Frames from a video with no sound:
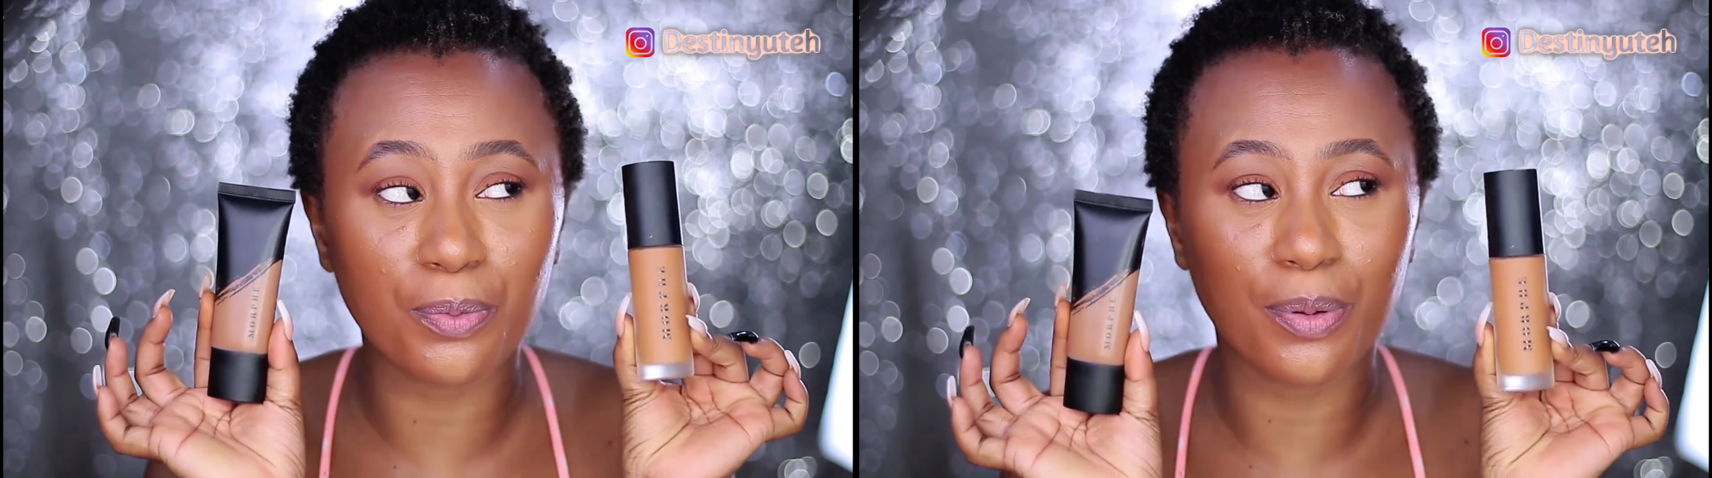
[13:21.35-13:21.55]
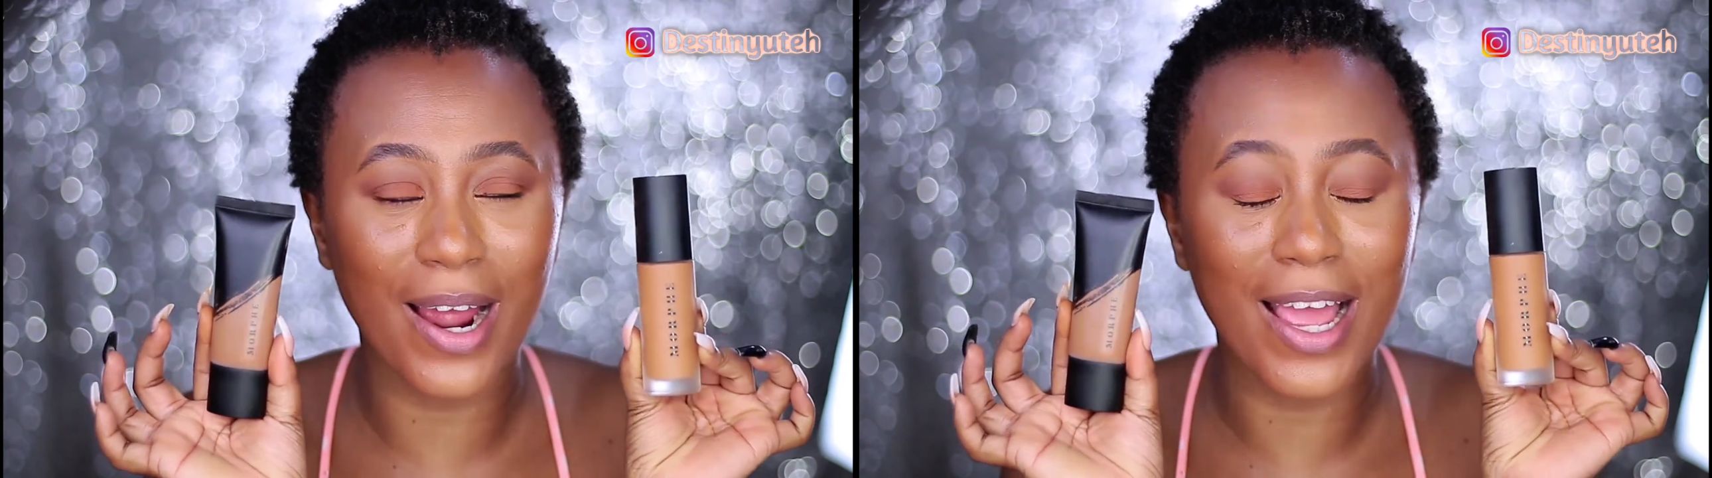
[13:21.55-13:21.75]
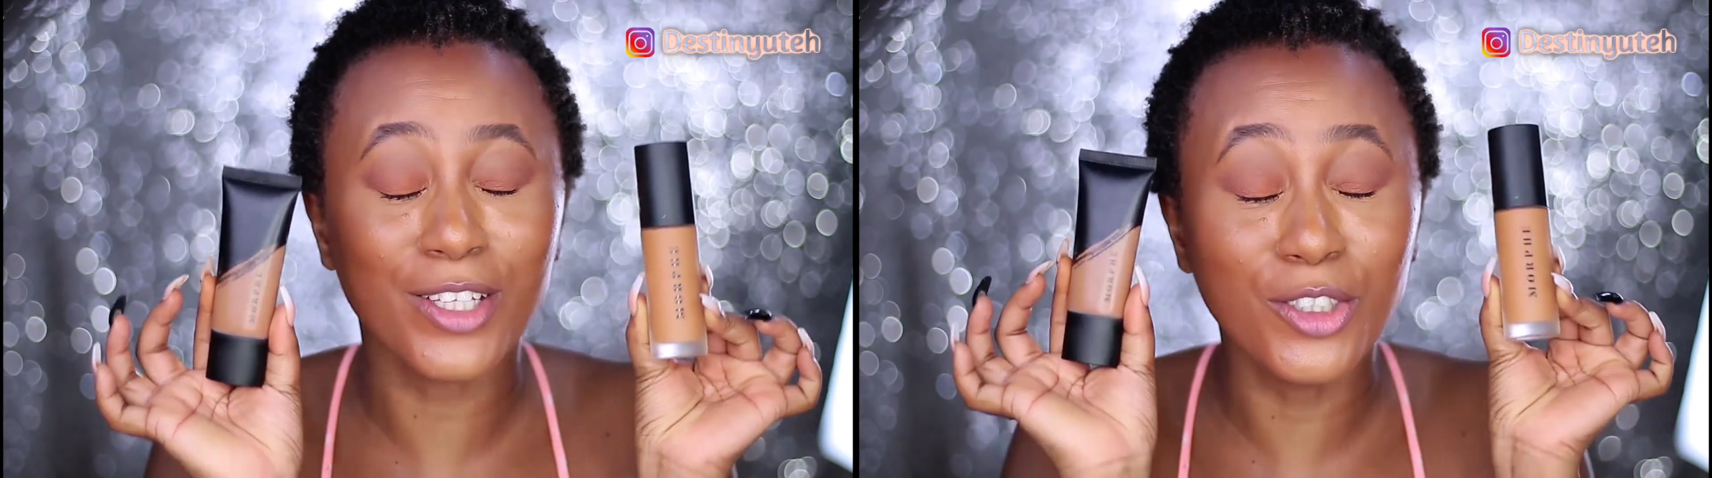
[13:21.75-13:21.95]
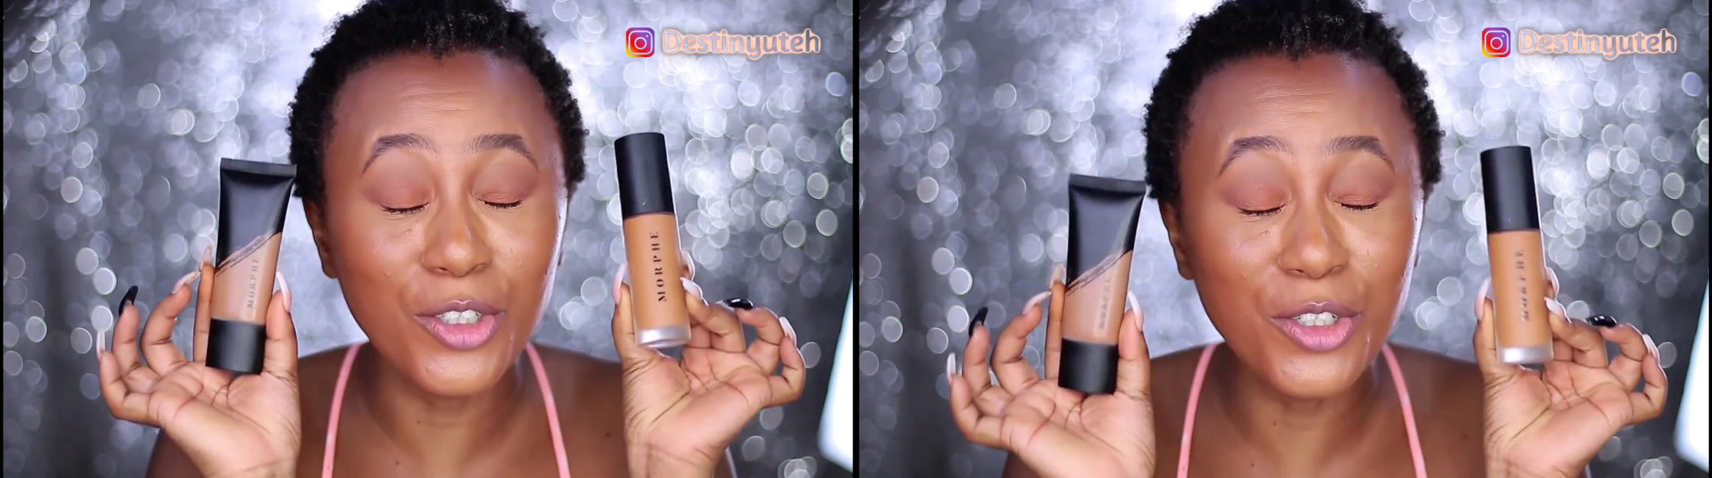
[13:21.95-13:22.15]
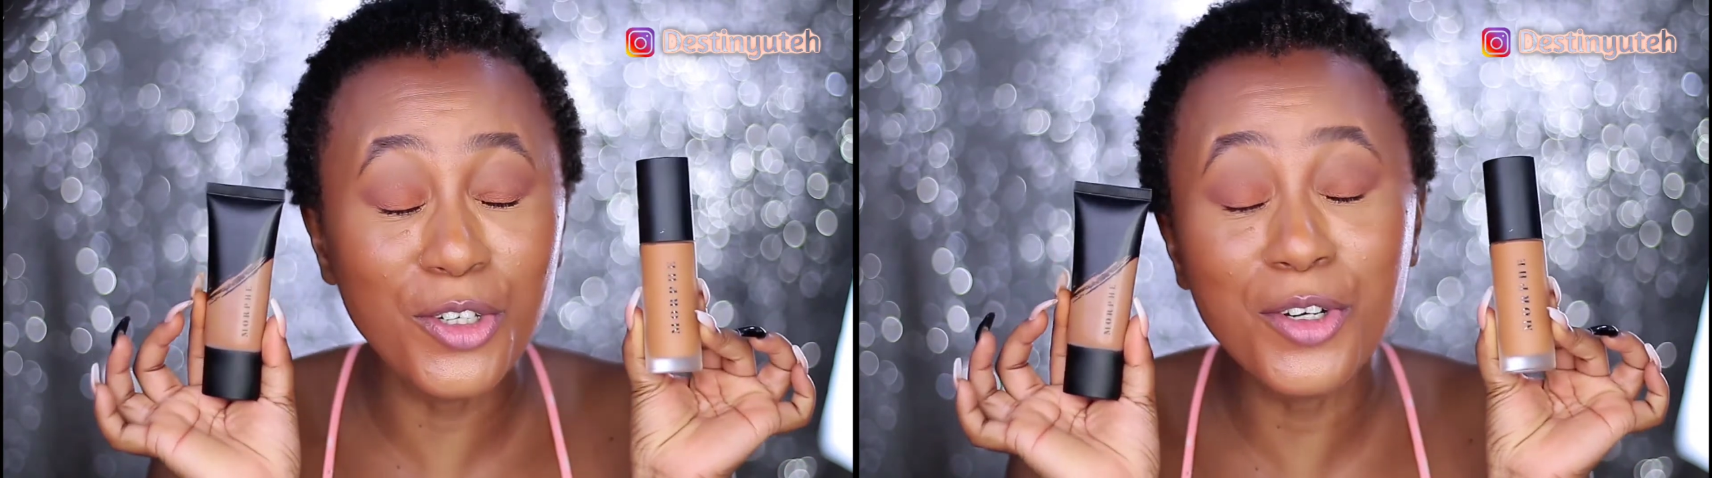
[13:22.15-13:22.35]
price,
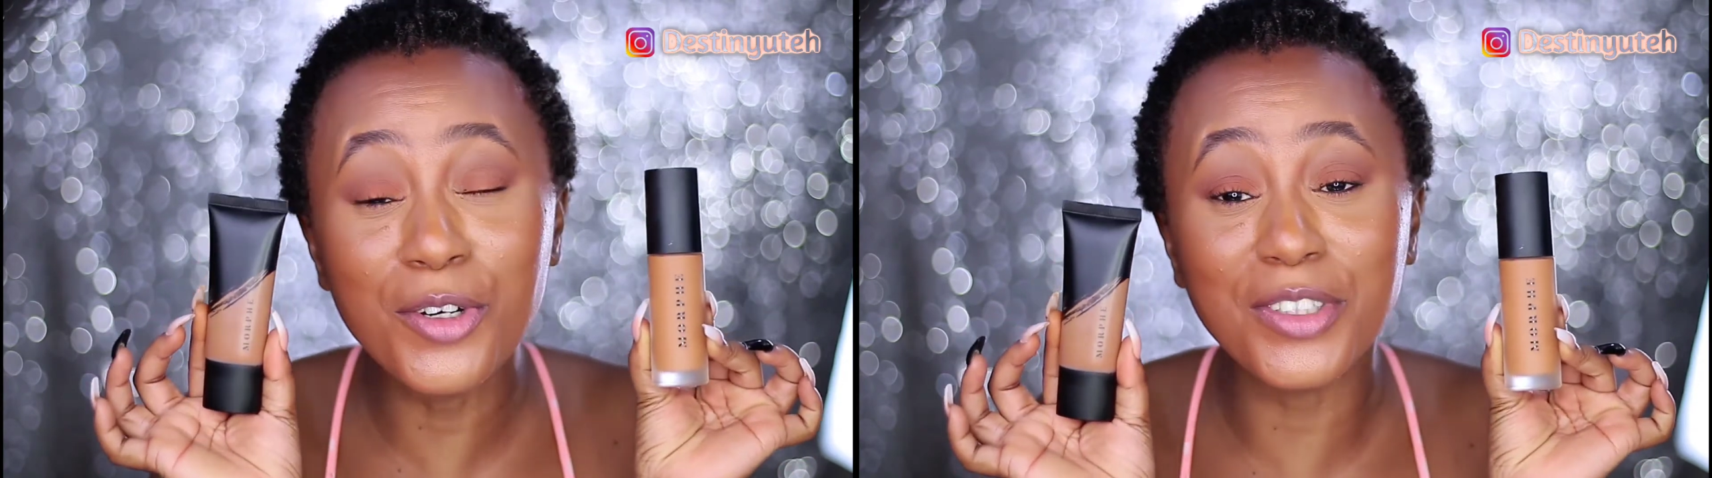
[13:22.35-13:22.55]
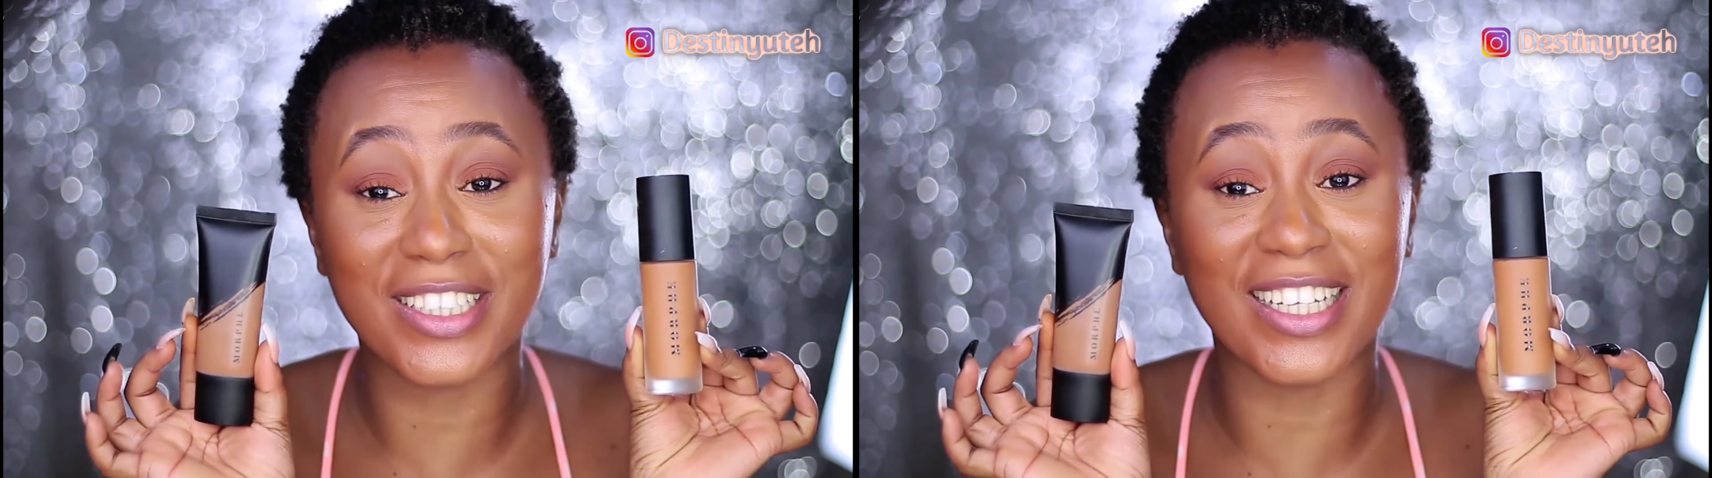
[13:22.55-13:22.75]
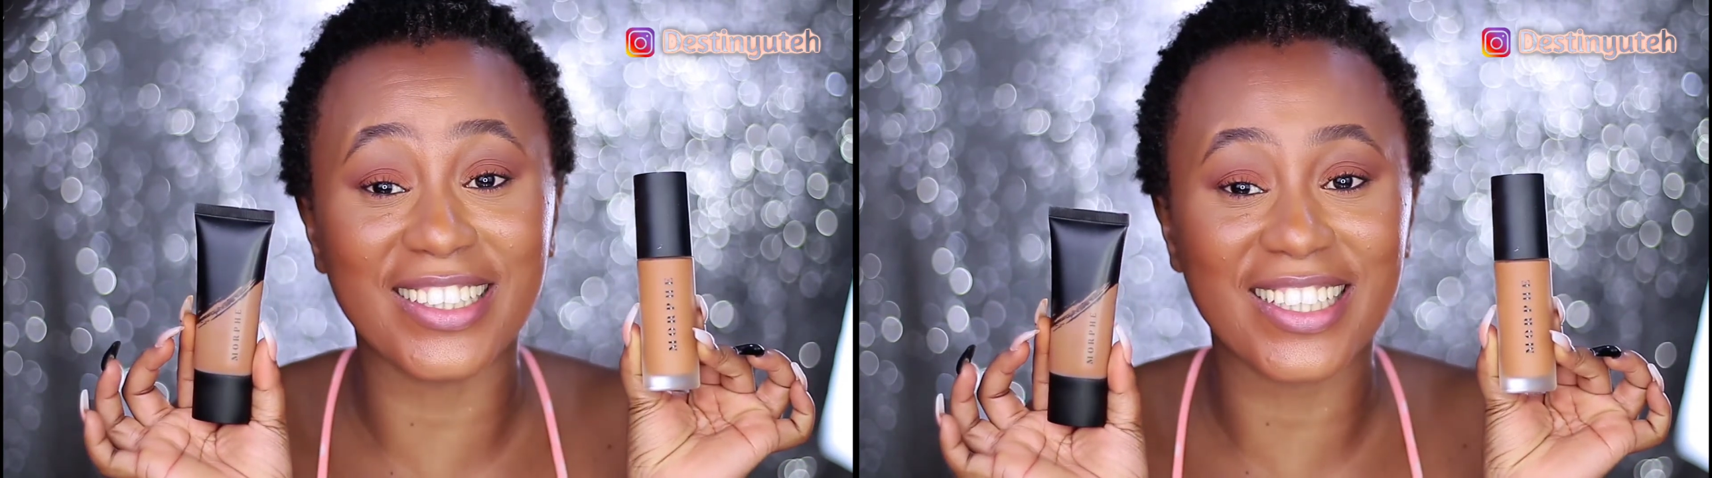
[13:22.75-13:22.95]
huge